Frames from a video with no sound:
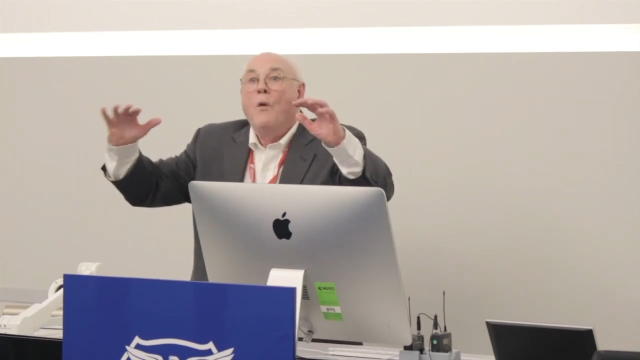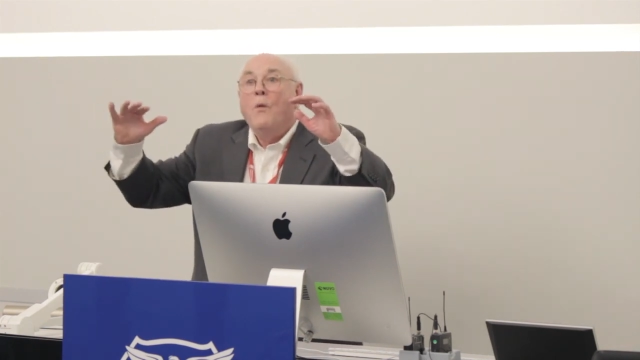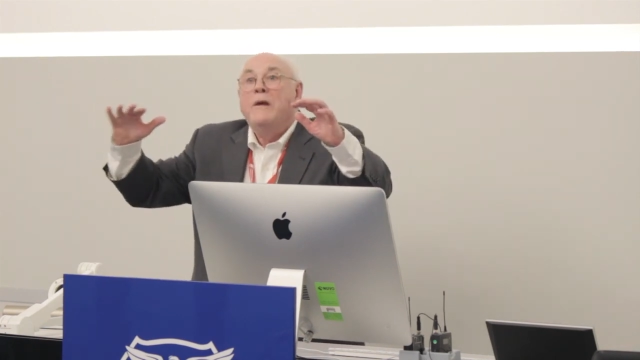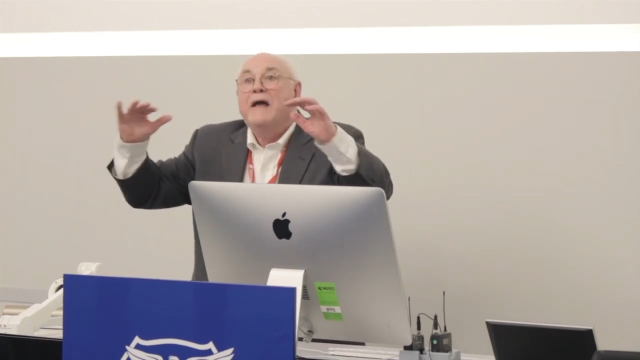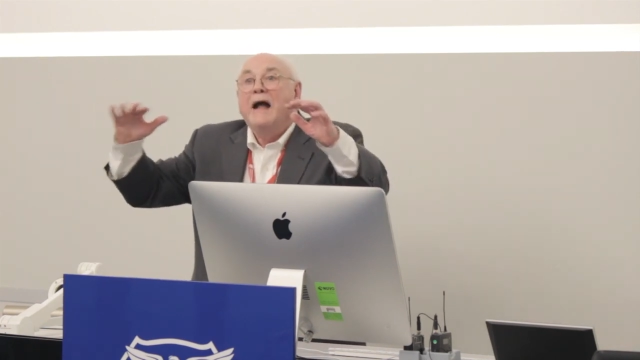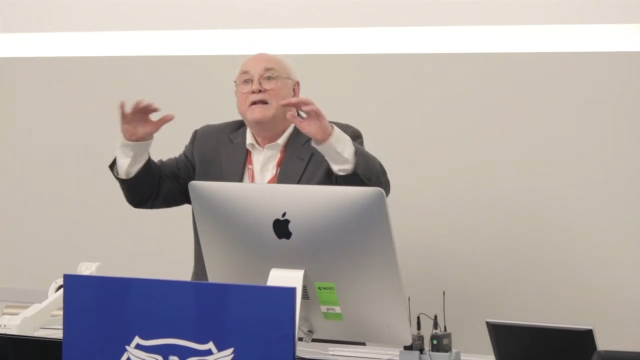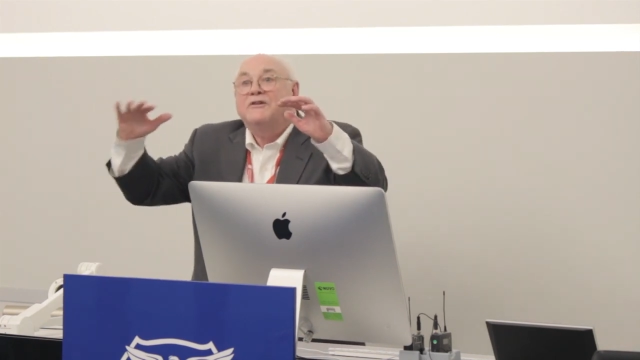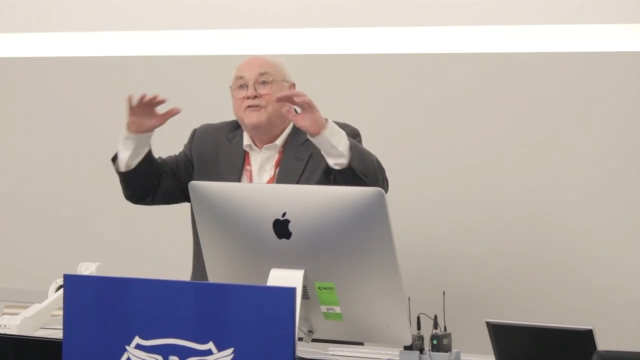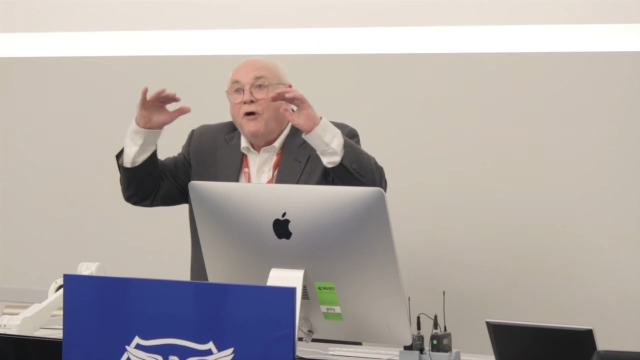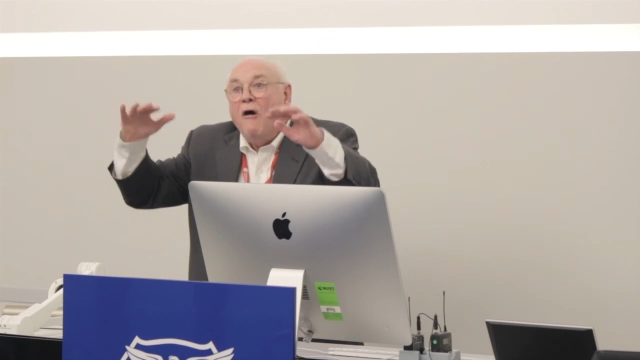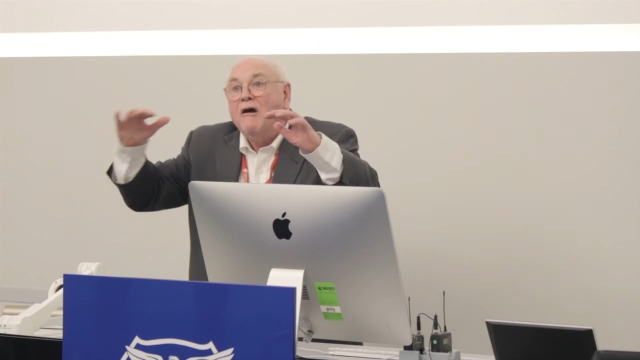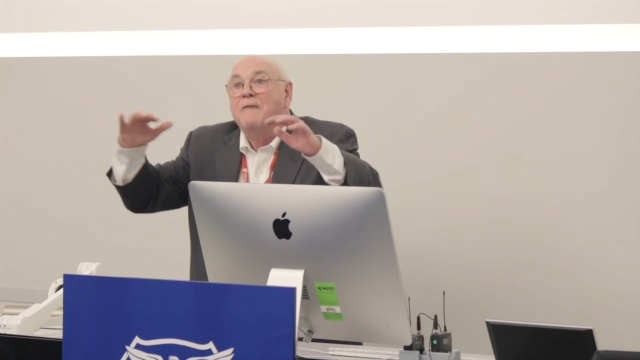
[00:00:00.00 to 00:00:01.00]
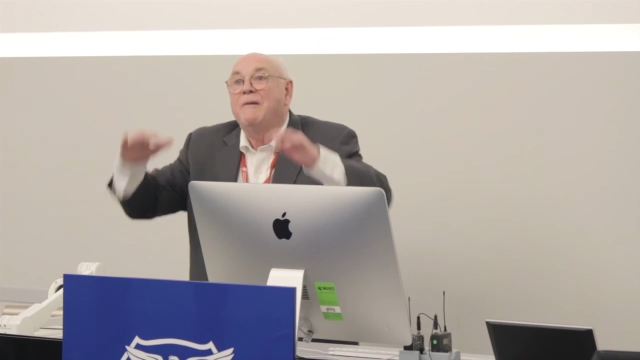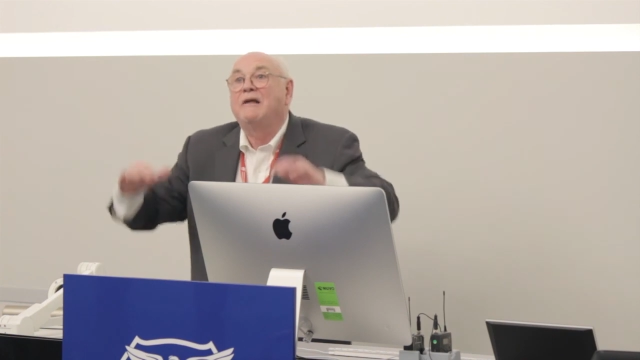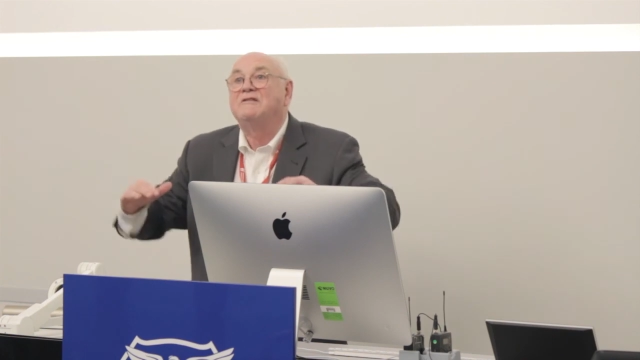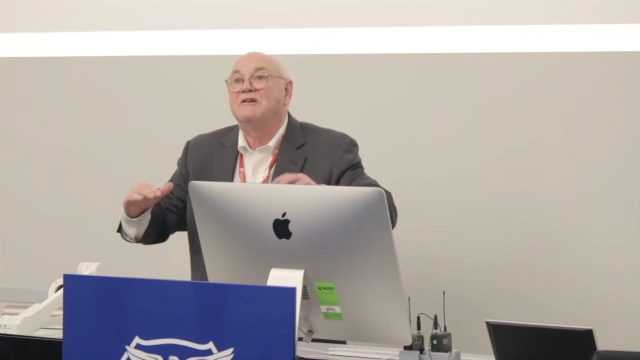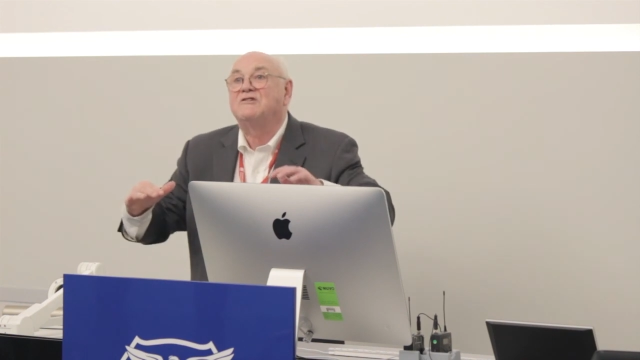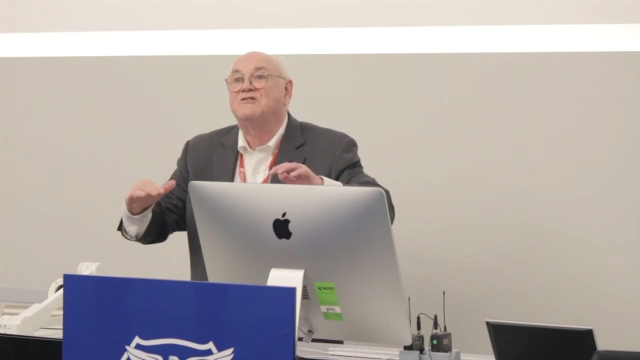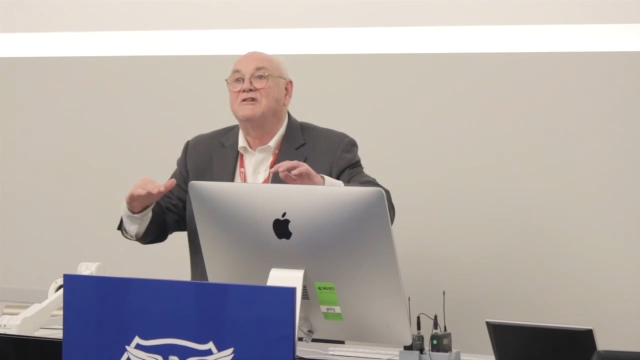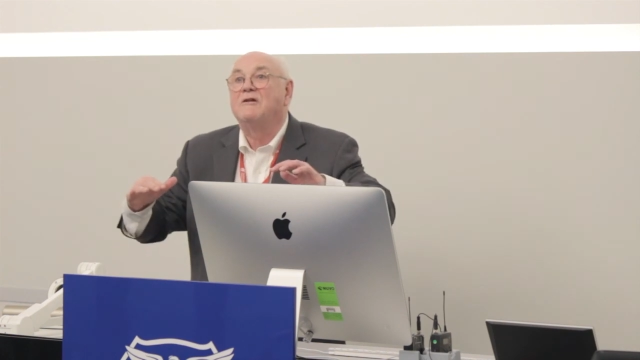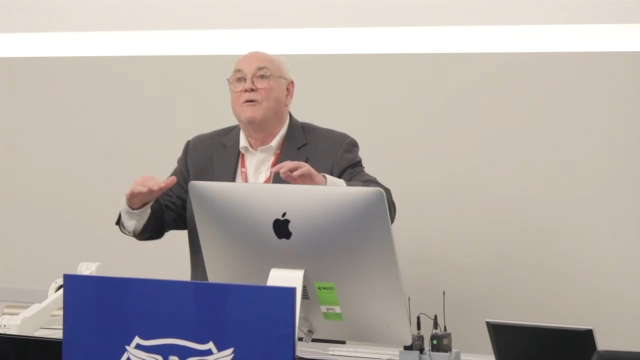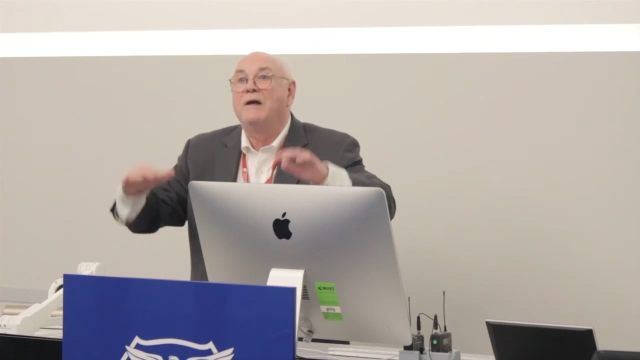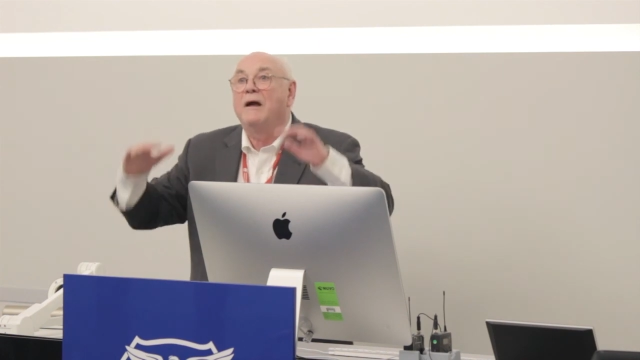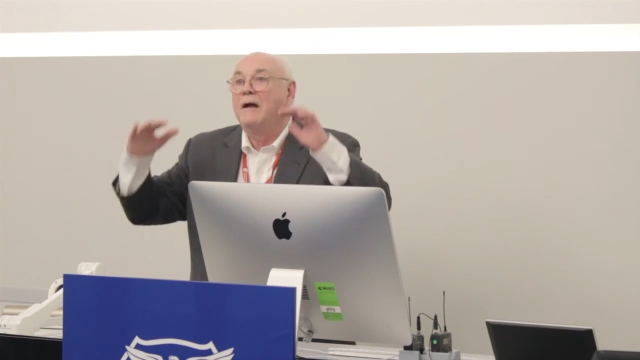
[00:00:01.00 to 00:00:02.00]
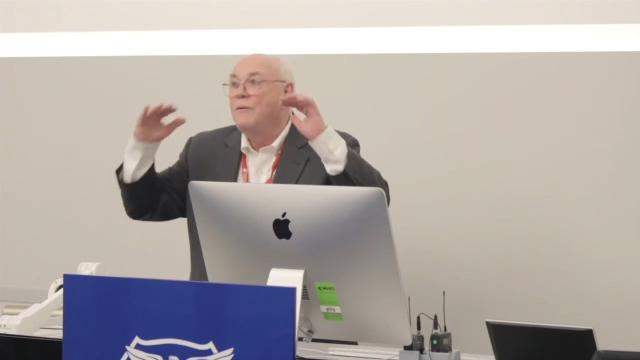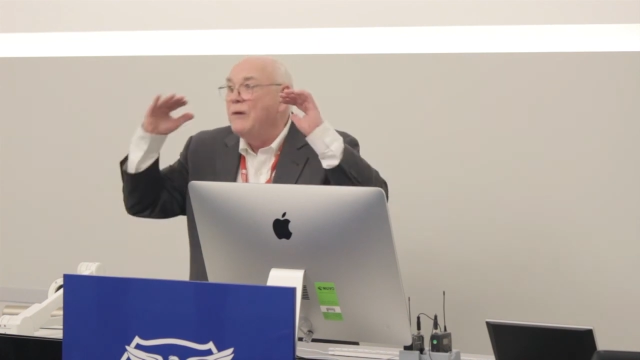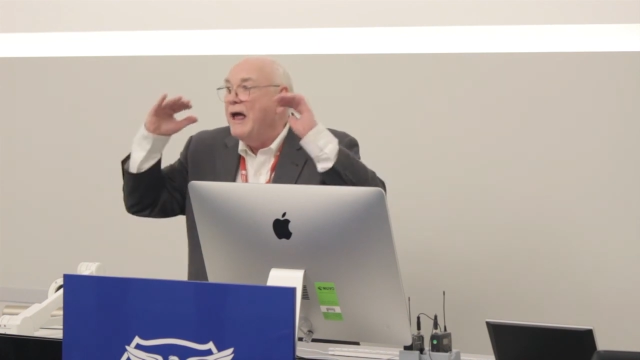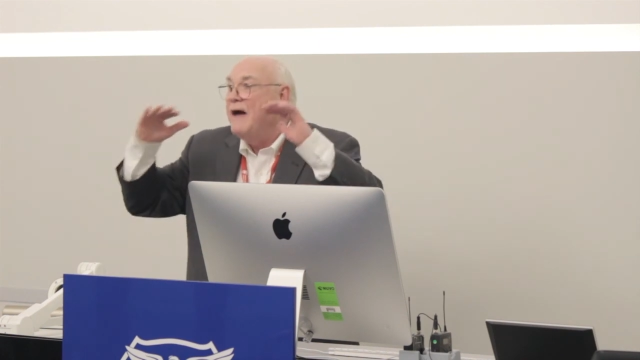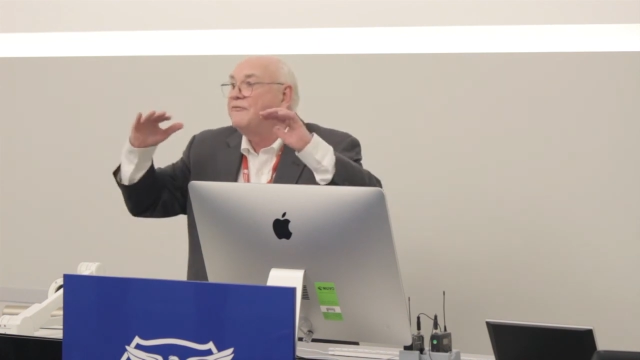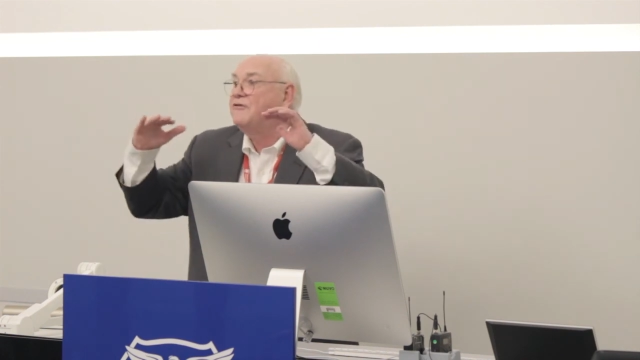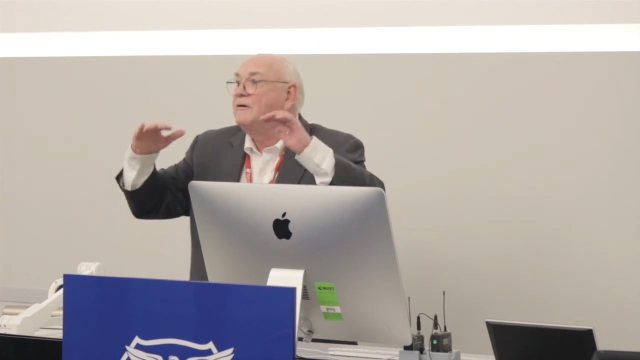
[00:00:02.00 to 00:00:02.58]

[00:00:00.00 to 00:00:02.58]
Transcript: we got to talk about this. You know, we have